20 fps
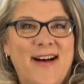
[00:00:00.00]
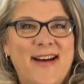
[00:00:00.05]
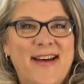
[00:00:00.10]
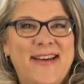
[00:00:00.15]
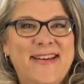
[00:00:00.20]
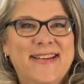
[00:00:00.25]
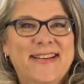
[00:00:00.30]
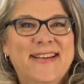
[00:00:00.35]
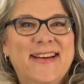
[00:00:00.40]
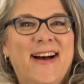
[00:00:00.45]

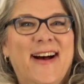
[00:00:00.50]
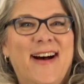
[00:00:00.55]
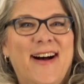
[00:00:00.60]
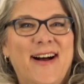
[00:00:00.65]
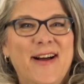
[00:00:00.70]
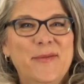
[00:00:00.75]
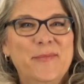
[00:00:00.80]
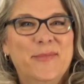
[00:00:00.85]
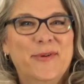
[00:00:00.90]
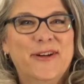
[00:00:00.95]
Hi,
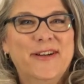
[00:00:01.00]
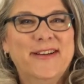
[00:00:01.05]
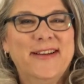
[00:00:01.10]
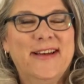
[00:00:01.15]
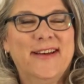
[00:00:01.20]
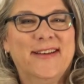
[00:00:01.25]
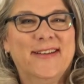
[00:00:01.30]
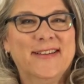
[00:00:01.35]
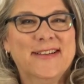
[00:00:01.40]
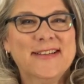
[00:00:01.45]
I'm
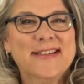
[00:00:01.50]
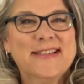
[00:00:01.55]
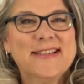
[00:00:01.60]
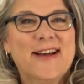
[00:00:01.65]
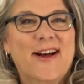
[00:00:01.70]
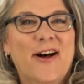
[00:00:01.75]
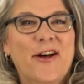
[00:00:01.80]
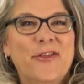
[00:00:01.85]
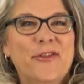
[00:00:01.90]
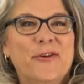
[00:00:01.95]
Brenda
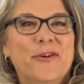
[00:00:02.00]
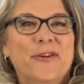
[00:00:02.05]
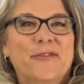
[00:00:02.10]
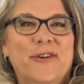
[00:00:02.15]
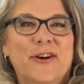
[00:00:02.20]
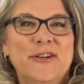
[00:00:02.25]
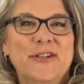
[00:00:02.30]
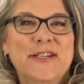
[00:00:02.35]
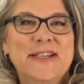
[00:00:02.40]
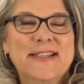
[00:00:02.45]
Ellis,
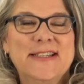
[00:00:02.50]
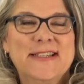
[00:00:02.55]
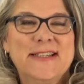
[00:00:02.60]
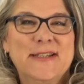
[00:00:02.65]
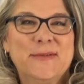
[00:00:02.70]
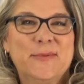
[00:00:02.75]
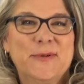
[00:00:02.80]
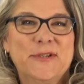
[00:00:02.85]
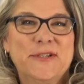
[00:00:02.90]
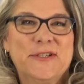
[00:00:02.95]
author of
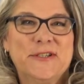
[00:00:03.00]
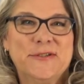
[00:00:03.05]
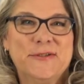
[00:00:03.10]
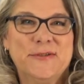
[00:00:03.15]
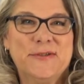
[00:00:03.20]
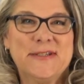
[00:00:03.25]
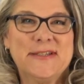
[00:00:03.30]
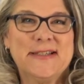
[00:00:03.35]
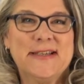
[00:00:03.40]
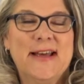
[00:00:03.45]
Artistic
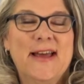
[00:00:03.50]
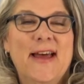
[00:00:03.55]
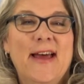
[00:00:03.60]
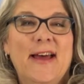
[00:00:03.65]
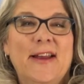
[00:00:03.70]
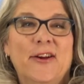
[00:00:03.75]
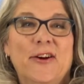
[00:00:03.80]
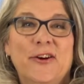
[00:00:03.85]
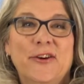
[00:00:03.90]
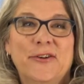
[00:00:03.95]
Pursuits,
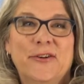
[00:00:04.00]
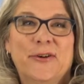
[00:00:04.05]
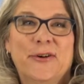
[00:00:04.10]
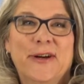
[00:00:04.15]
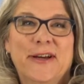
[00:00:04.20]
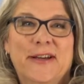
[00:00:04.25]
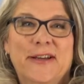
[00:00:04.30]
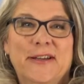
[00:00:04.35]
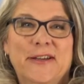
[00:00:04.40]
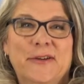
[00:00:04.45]
an art
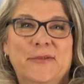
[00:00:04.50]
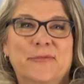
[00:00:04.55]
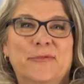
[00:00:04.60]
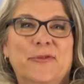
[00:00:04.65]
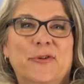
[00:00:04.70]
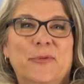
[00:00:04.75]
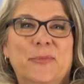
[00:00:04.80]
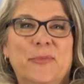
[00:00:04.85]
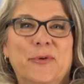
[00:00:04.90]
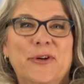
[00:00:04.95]

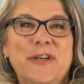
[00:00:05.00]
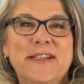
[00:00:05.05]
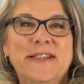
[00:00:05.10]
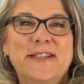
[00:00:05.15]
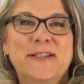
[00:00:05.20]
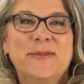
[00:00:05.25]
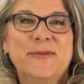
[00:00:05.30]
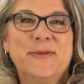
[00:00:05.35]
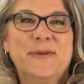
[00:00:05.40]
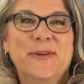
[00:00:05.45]
curriculum for
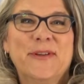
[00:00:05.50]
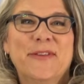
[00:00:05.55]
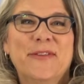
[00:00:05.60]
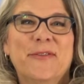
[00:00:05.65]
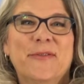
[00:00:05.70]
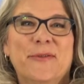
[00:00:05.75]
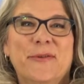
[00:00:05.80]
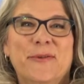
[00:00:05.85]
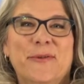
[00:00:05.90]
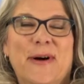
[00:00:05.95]

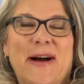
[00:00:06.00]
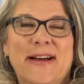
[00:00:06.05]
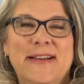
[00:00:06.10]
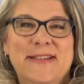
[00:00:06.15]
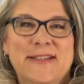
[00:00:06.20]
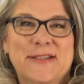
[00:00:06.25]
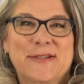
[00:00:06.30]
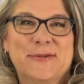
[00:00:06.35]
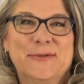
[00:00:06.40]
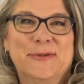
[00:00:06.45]
preschool through
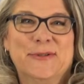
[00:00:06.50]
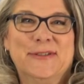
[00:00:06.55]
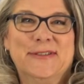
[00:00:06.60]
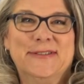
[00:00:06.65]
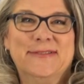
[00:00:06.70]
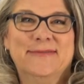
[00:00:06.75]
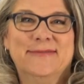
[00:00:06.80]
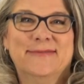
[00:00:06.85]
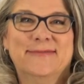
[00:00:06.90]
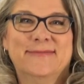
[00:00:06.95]
high
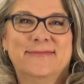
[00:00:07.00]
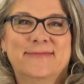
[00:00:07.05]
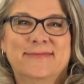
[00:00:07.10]
school.